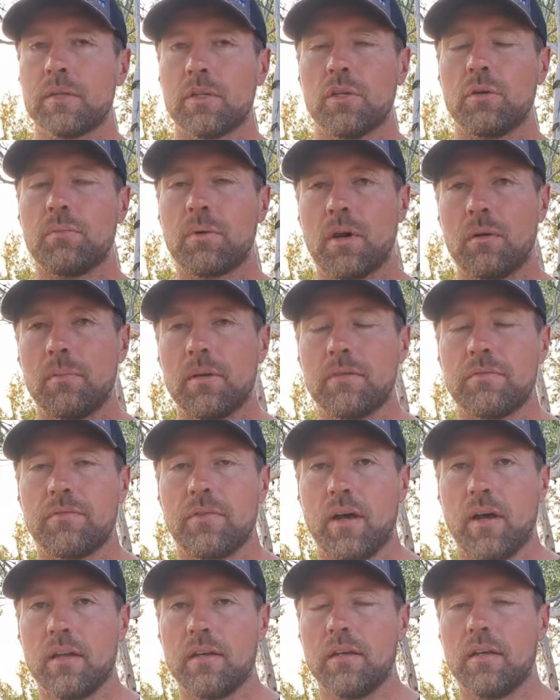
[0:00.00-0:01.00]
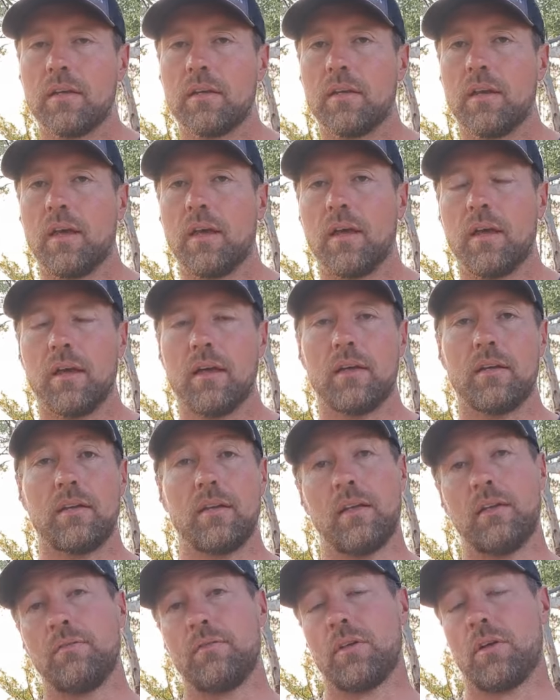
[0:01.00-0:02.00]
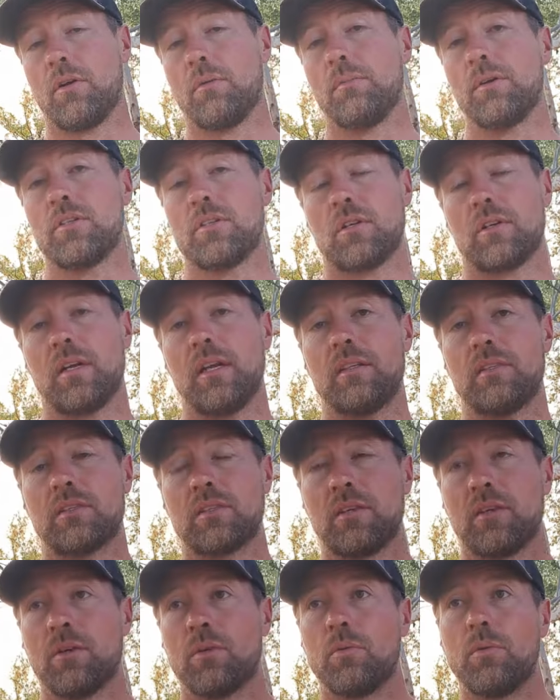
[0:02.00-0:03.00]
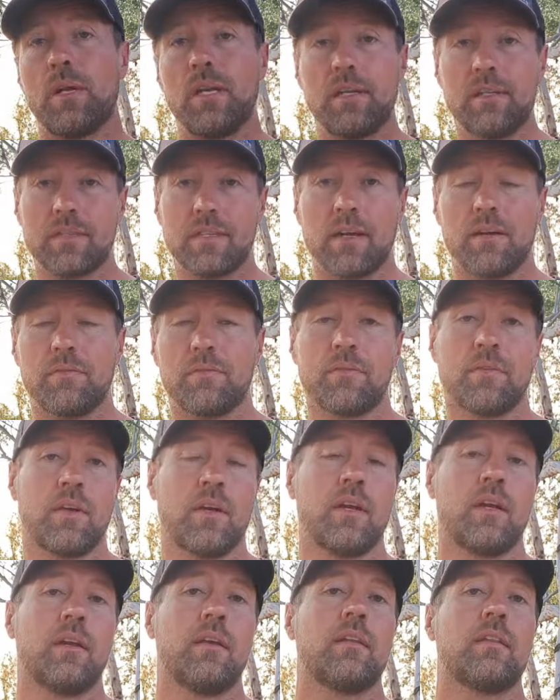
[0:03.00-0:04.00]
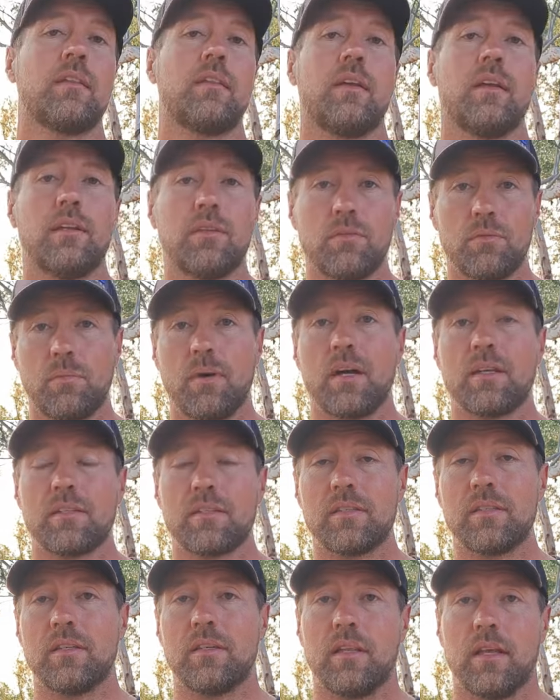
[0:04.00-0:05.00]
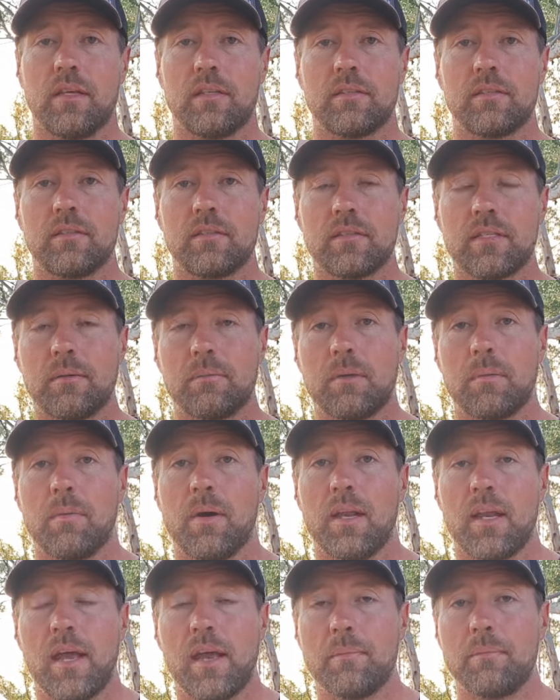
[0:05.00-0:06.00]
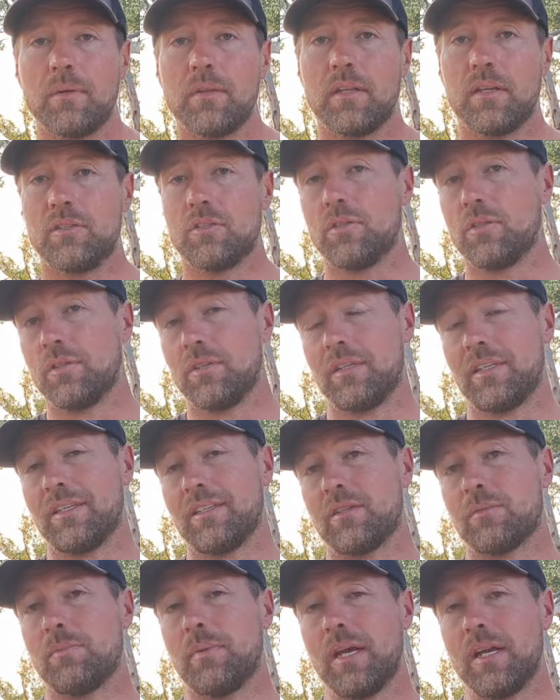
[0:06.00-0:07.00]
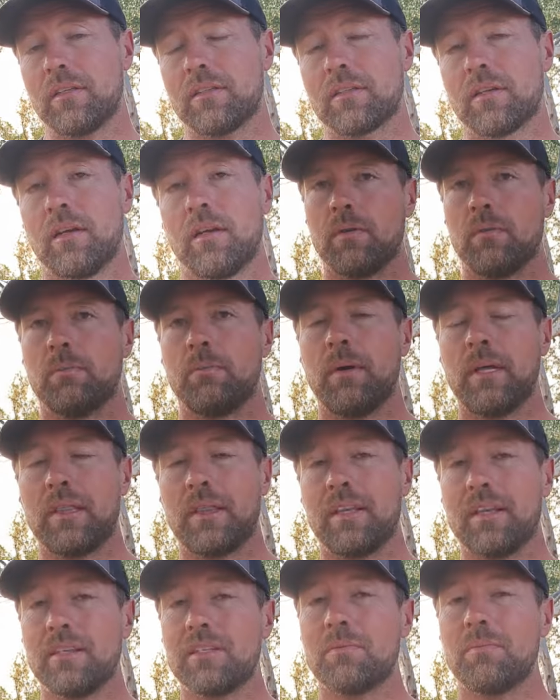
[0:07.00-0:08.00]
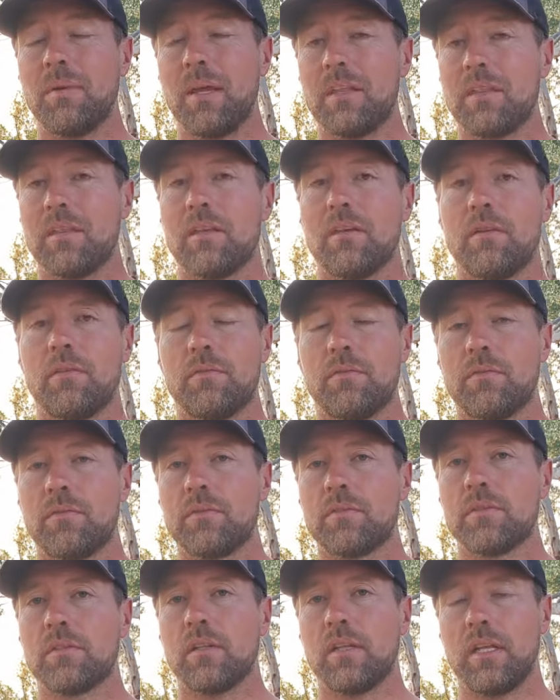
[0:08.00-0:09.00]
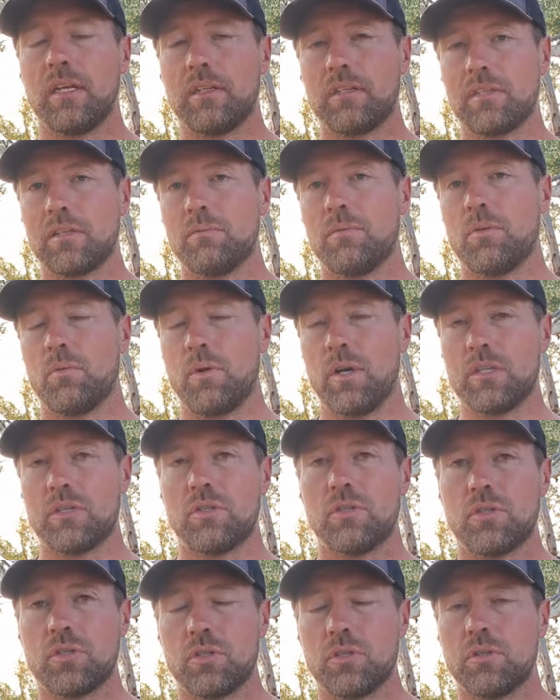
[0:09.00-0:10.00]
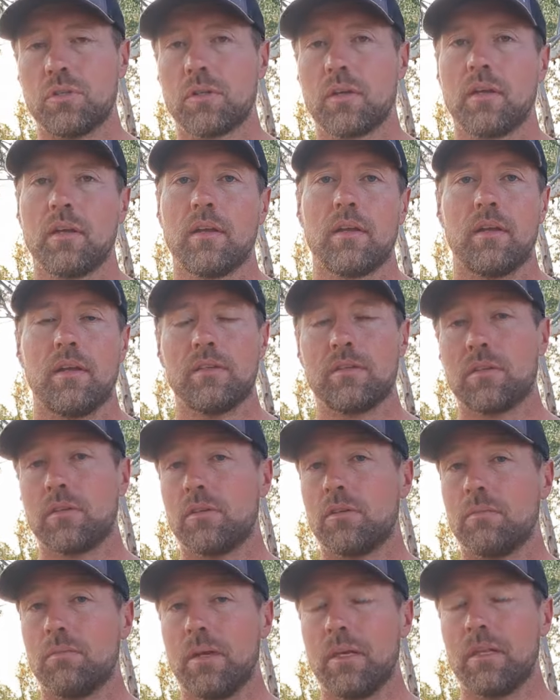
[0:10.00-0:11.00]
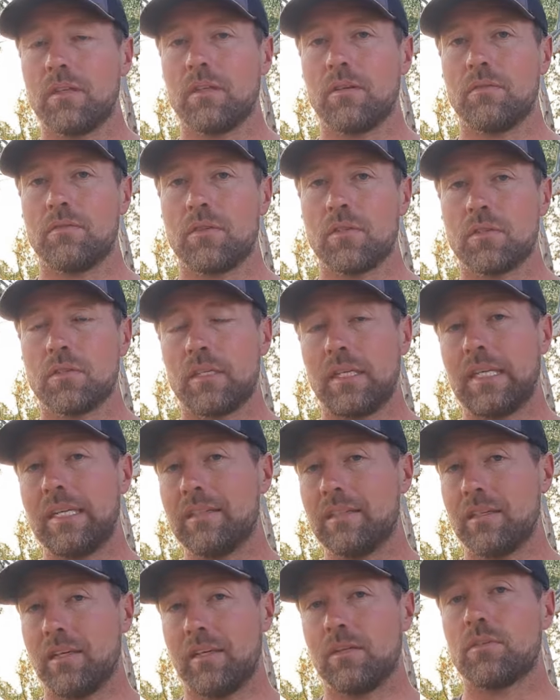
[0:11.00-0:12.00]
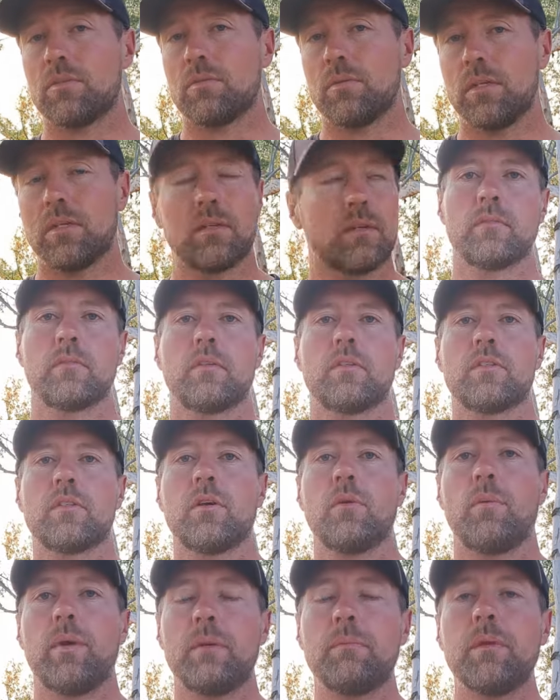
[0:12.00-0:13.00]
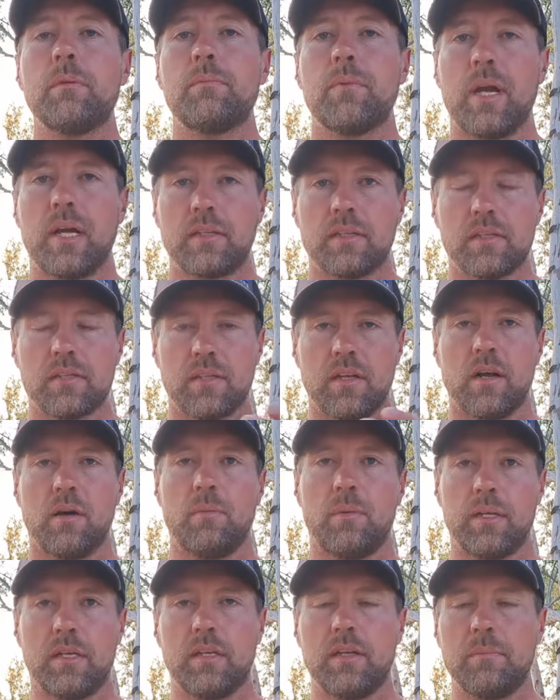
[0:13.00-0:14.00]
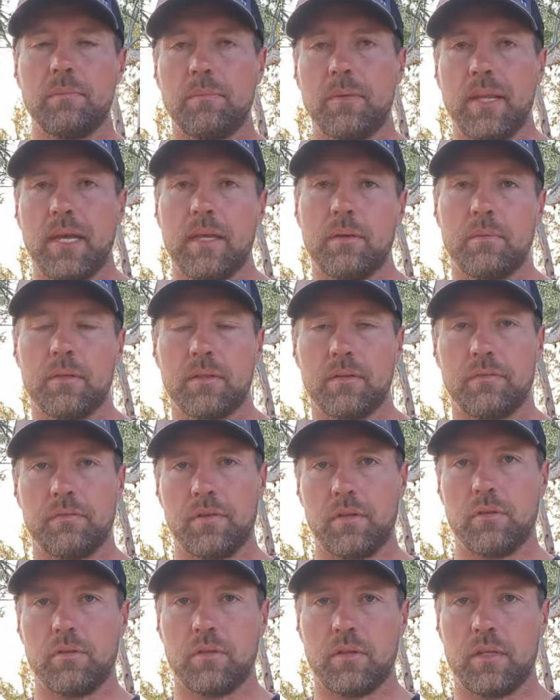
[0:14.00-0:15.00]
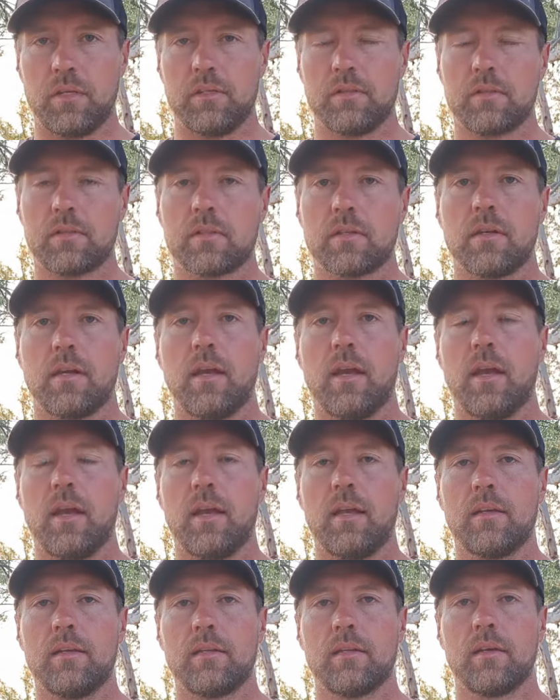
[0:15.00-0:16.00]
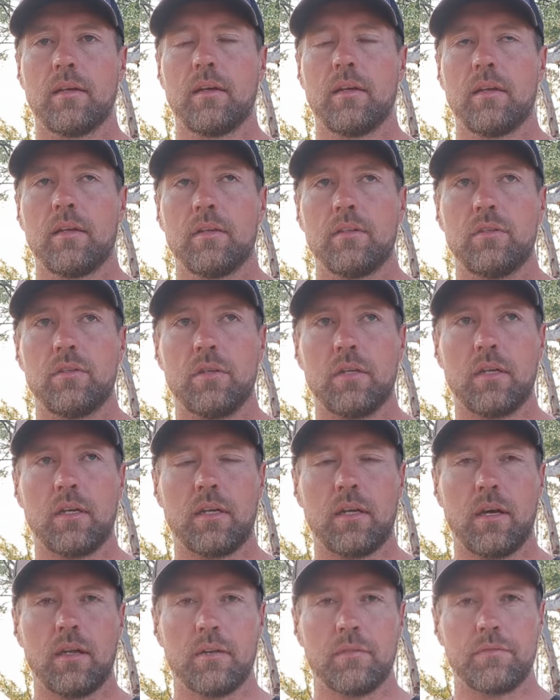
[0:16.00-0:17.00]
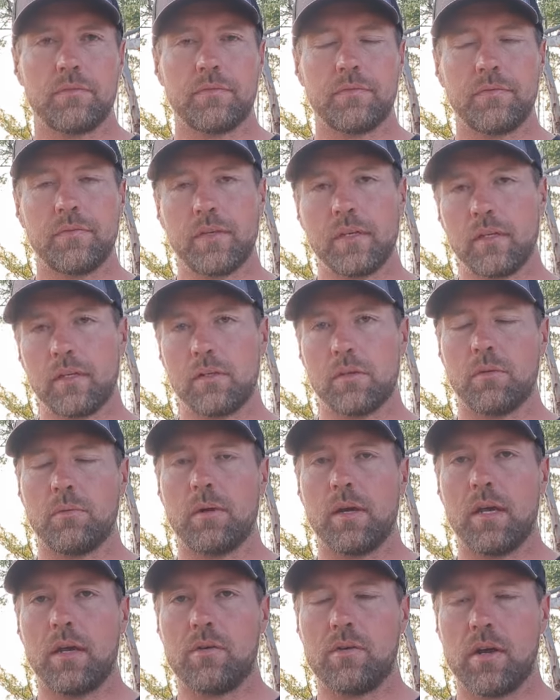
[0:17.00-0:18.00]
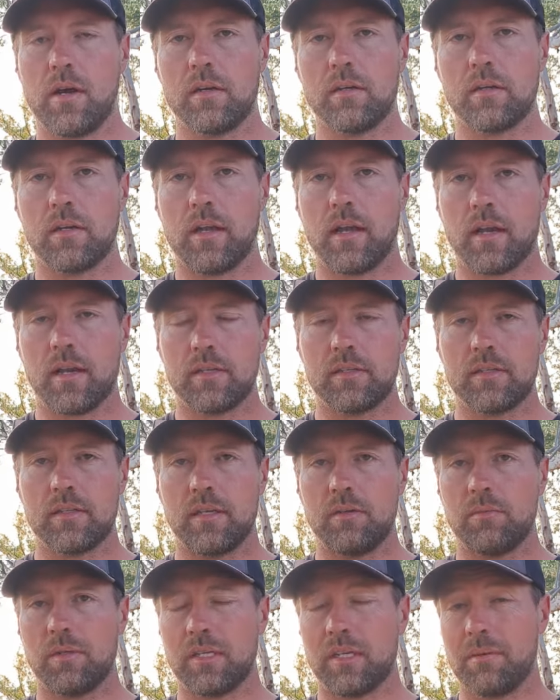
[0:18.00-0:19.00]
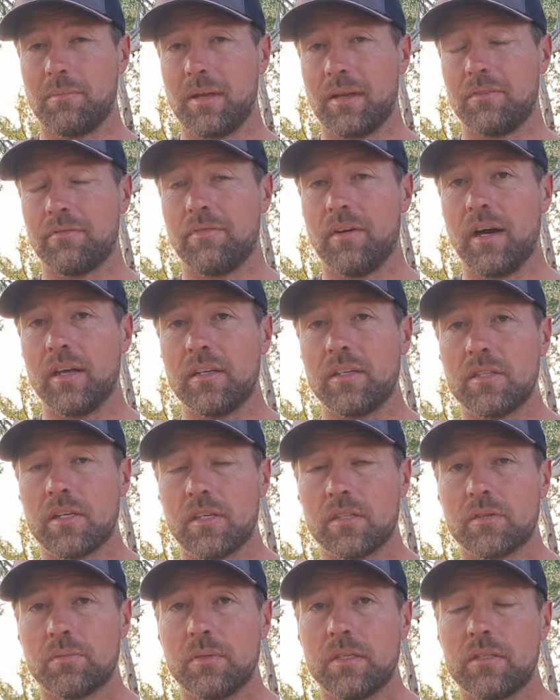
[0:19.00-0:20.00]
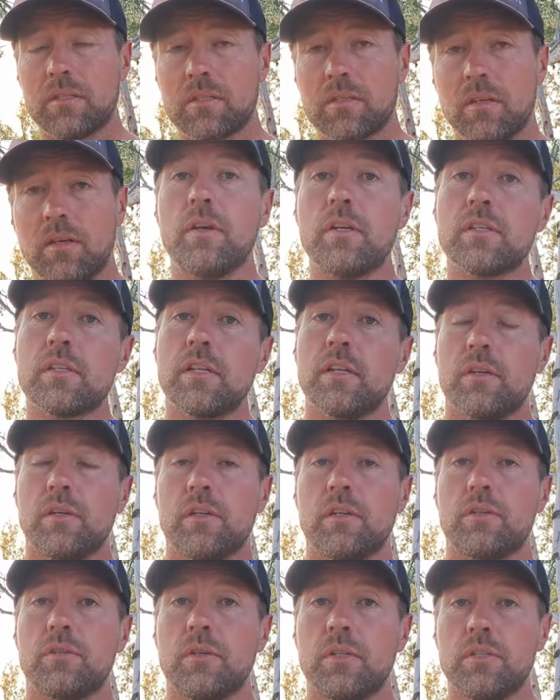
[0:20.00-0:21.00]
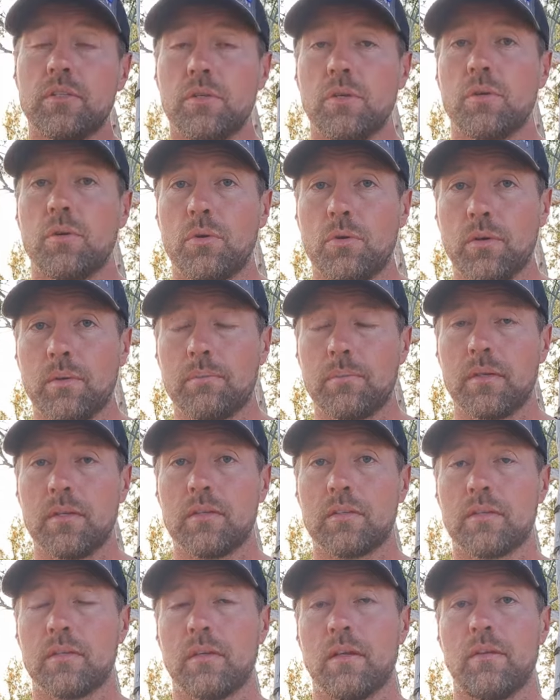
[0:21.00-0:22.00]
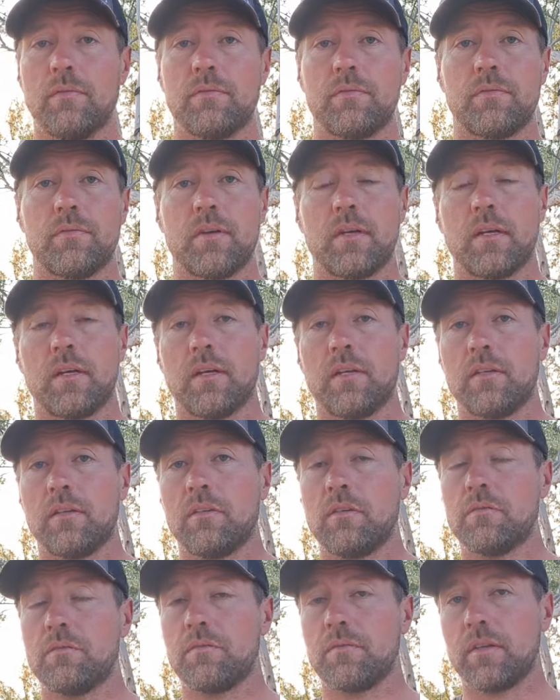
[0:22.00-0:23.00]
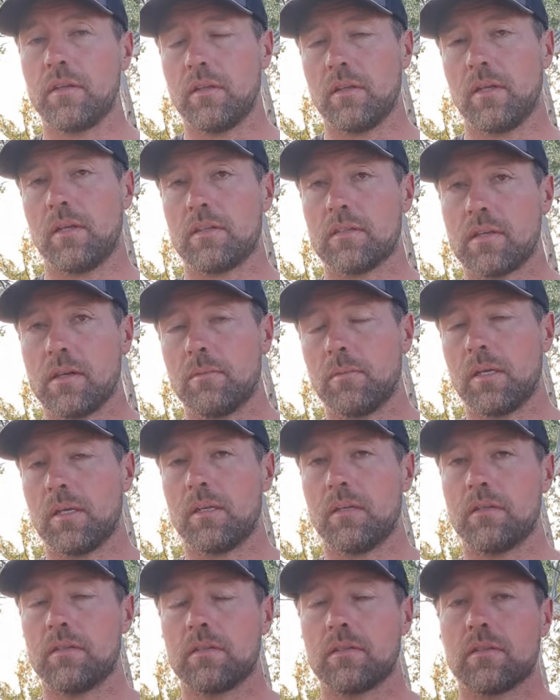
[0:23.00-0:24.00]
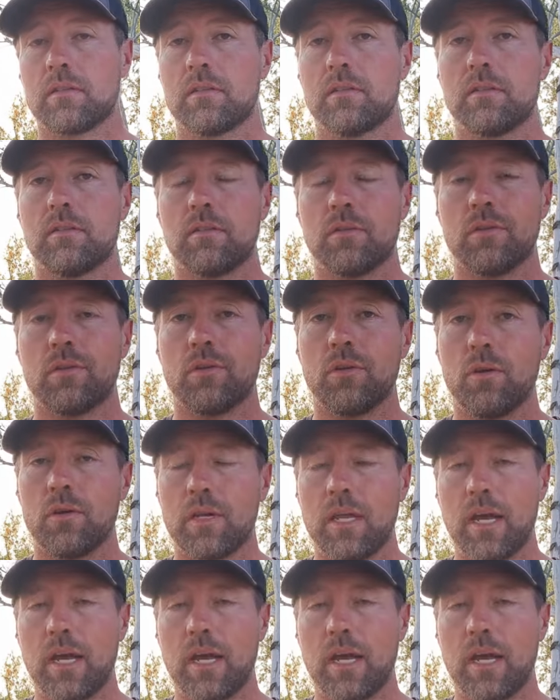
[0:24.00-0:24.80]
you're probably fine. Uh, if the competition gets really tough, then you might see that something might happen that you didn't expect. But this method of letting someone watch you shoot is a good method of just easing into it. So when we practice now, we're going to play with a few things and you're going to kind of feel your way around it. Like I said, we're going to make fine adjustments. Firstly, you're going to do it to your equipment if uh, you feel that something is not